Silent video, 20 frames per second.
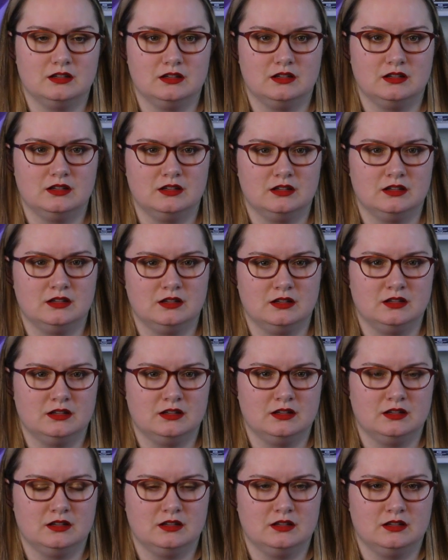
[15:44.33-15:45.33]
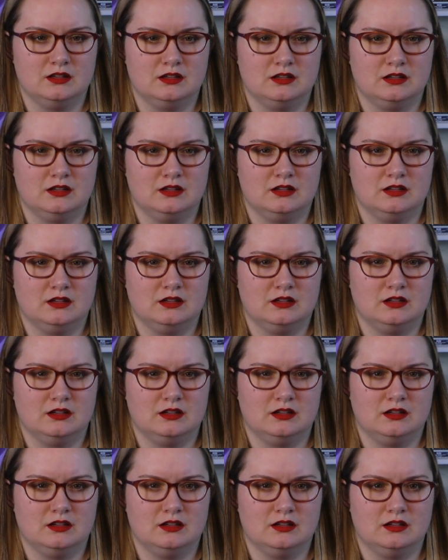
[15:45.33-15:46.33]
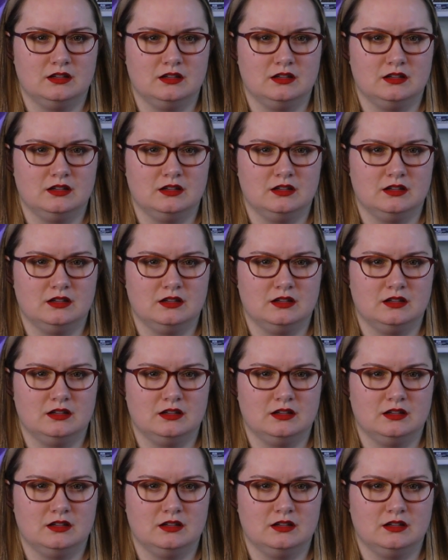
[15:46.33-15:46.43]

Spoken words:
(not speaking)